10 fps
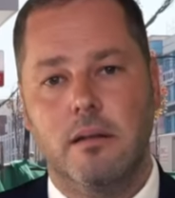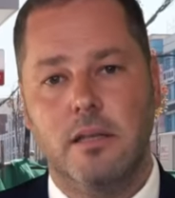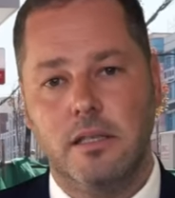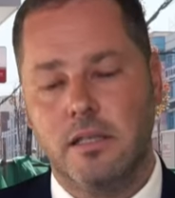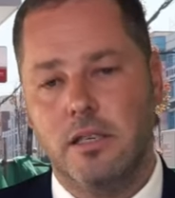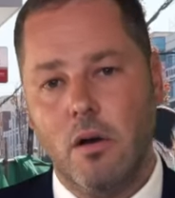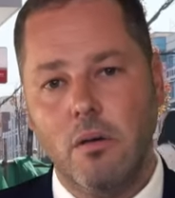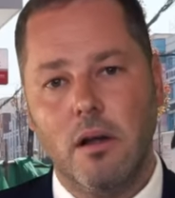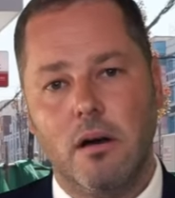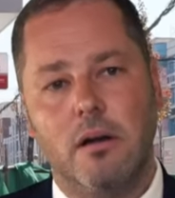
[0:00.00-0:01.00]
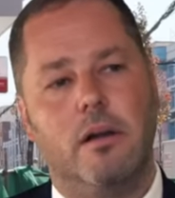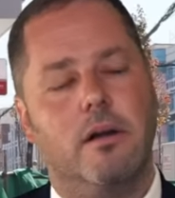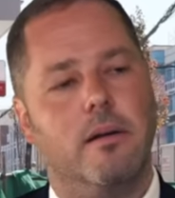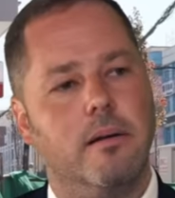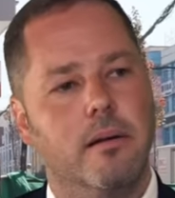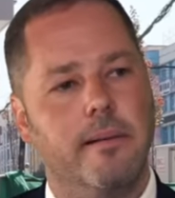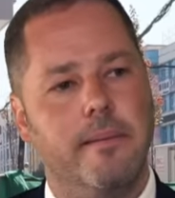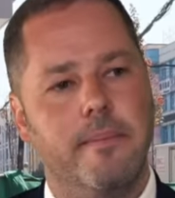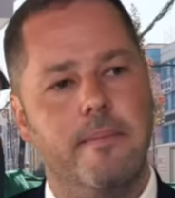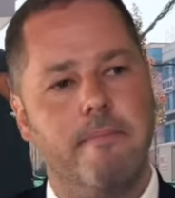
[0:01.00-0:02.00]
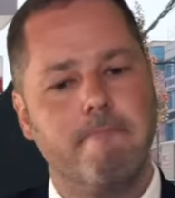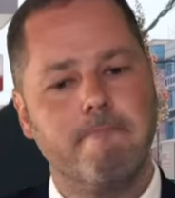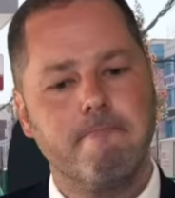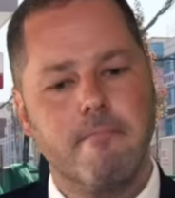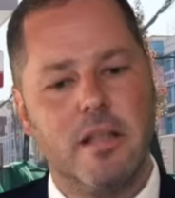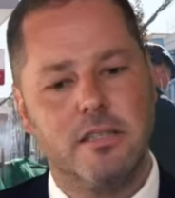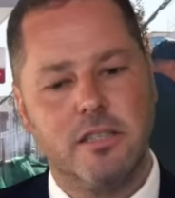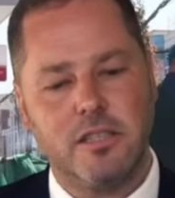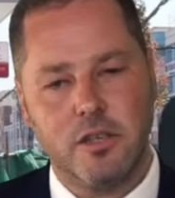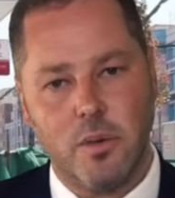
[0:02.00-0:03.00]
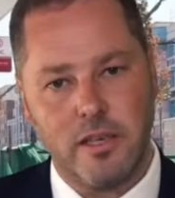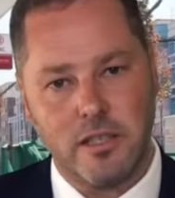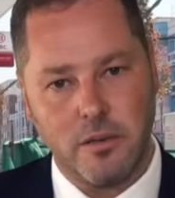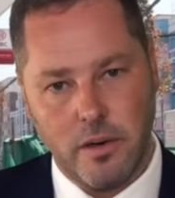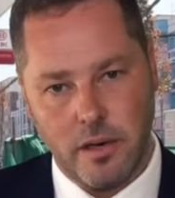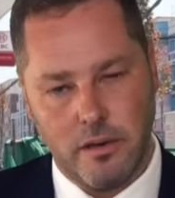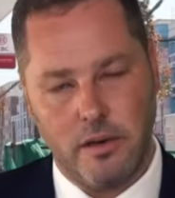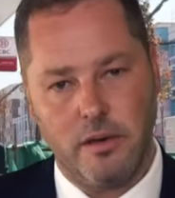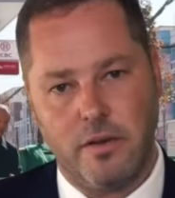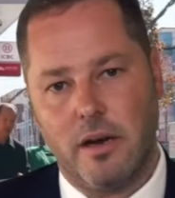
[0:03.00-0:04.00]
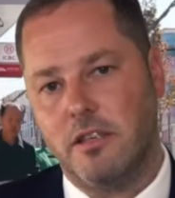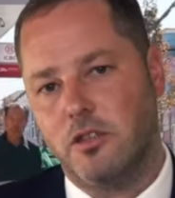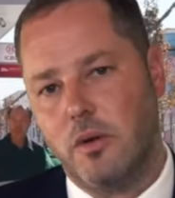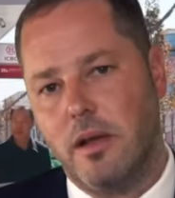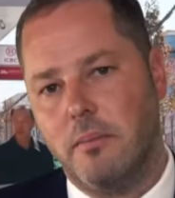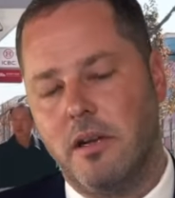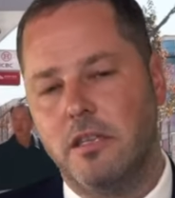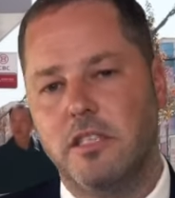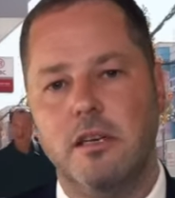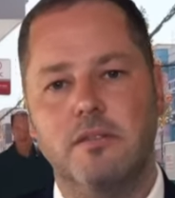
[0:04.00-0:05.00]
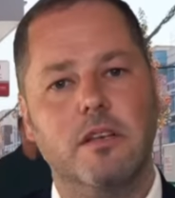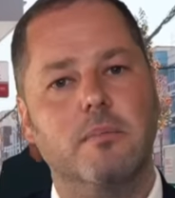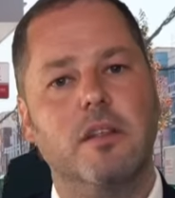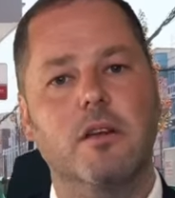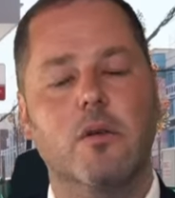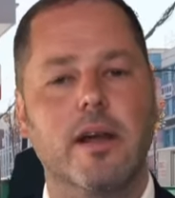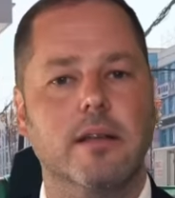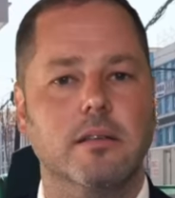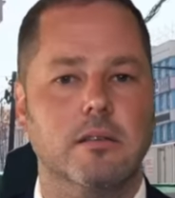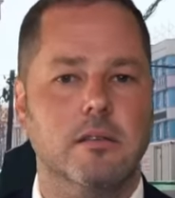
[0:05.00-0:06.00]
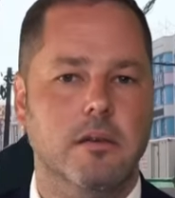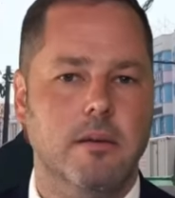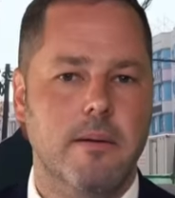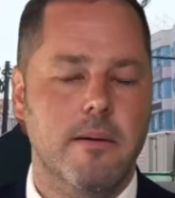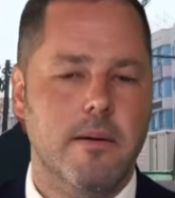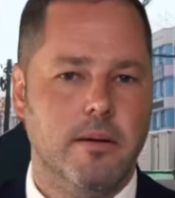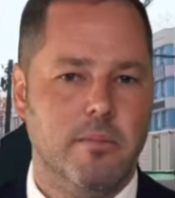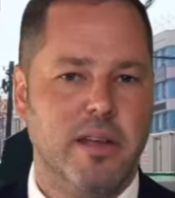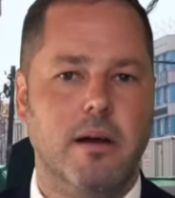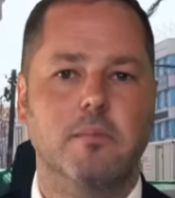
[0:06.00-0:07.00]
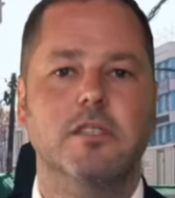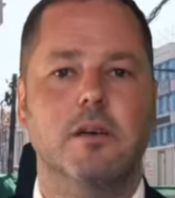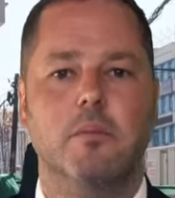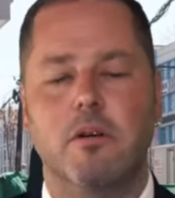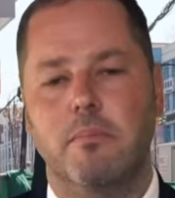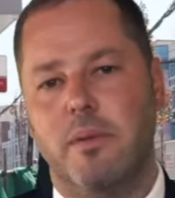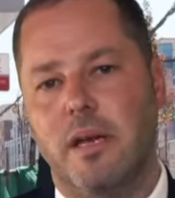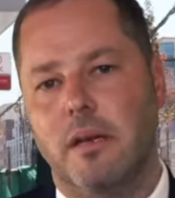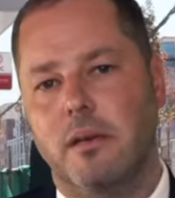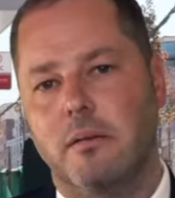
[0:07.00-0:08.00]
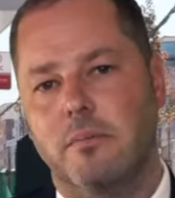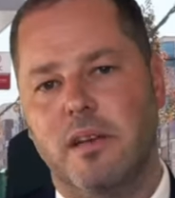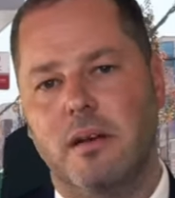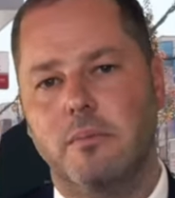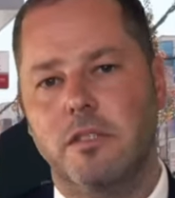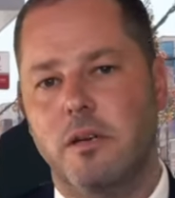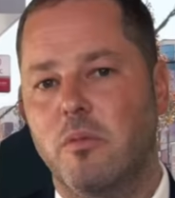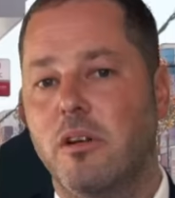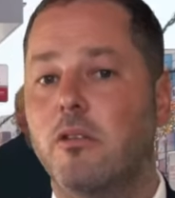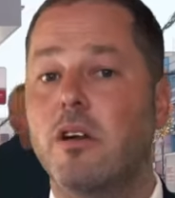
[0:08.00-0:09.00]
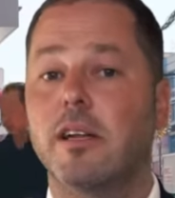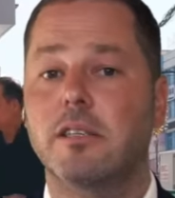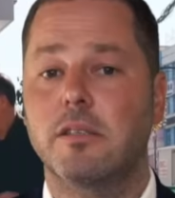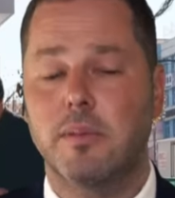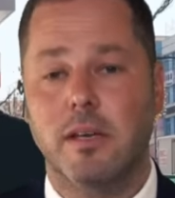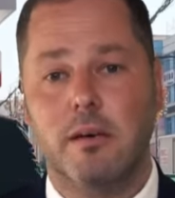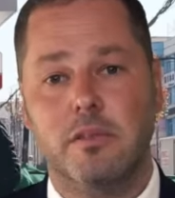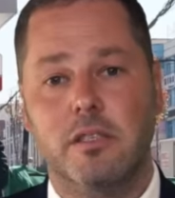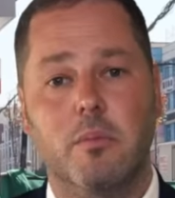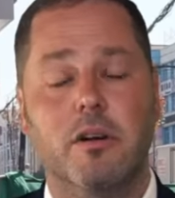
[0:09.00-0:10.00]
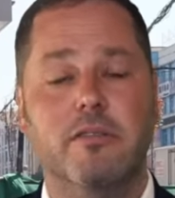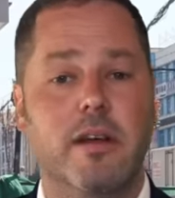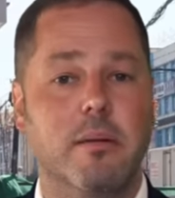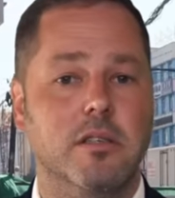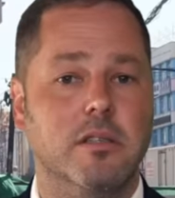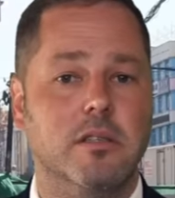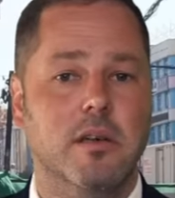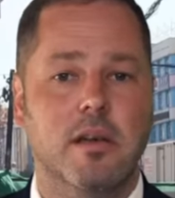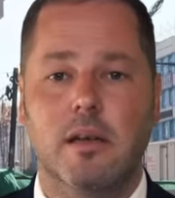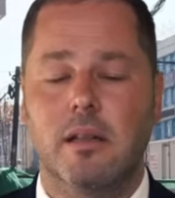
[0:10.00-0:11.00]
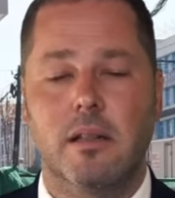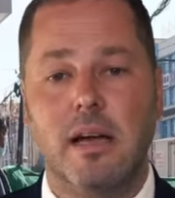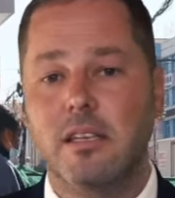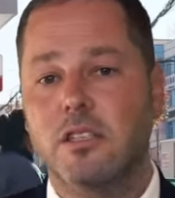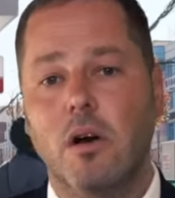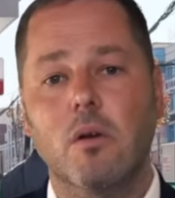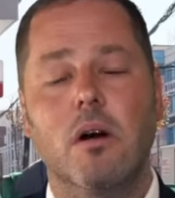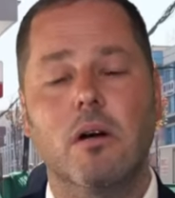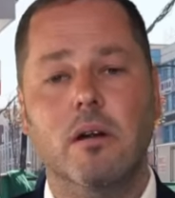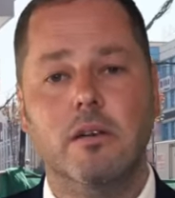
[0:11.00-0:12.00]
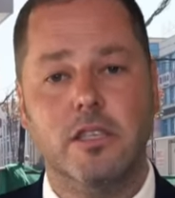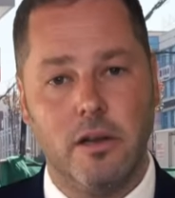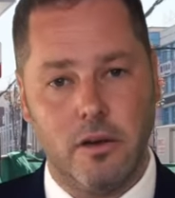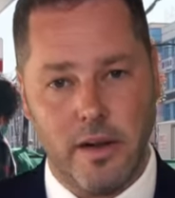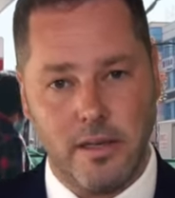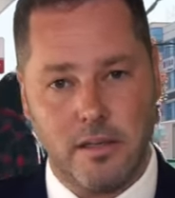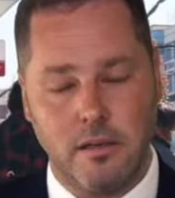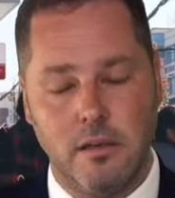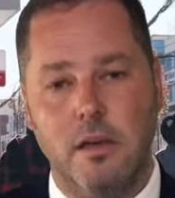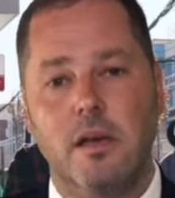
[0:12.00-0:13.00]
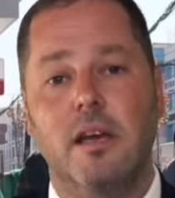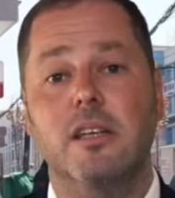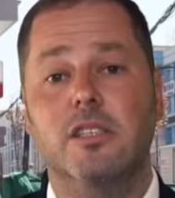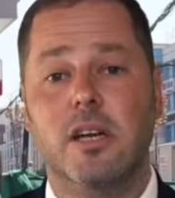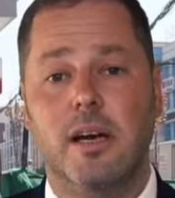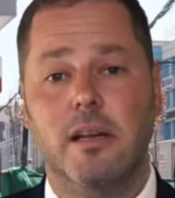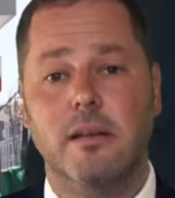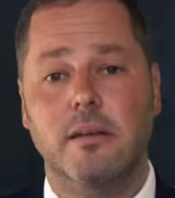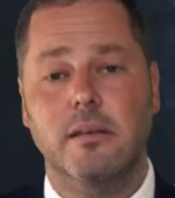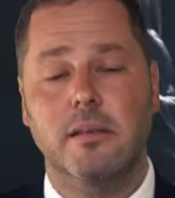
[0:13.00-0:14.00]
This is no longer a situation where you can live out a dream and achieve something great. Become someone big, become someone rich, become someone famous. That is no longer tolerated in China